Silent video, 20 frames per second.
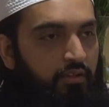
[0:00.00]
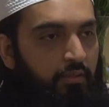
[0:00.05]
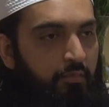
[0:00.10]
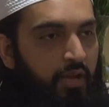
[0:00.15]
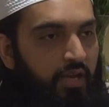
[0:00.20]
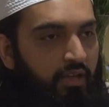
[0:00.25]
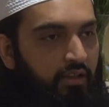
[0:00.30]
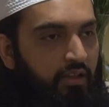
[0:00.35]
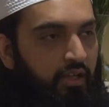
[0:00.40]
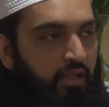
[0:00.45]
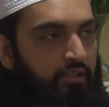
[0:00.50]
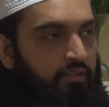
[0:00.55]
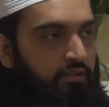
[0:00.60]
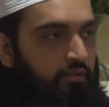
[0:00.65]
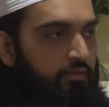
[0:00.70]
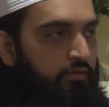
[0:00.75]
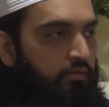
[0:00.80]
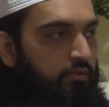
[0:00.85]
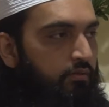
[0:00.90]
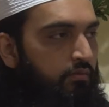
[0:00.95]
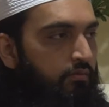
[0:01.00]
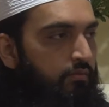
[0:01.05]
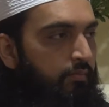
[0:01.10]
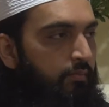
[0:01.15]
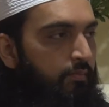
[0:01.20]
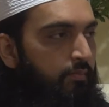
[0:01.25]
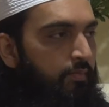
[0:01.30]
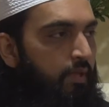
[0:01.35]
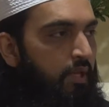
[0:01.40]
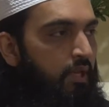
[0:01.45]
They make things.
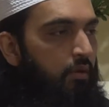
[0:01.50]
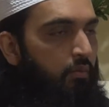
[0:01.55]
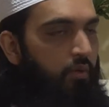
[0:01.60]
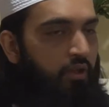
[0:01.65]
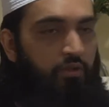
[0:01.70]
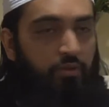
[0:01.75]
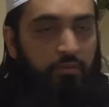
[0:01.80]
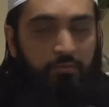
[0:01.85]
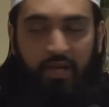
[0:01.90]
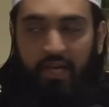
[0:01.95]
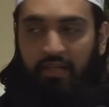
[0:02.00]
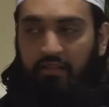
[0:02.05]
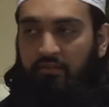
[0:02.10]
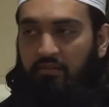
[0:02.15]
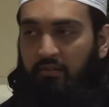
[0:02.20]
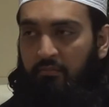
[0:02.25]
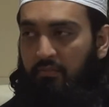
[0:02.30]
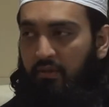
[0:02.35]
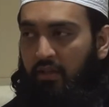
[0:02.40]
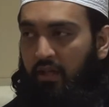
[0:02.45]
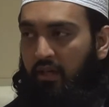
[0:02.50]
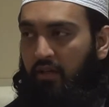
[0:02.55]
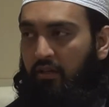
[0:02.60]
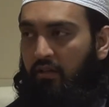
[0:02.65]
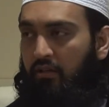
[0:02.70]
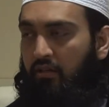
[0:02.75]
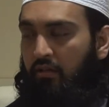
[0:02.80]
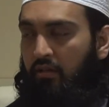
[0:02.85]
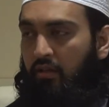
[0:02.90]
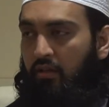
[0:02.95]
When you make
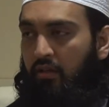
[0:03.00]
something,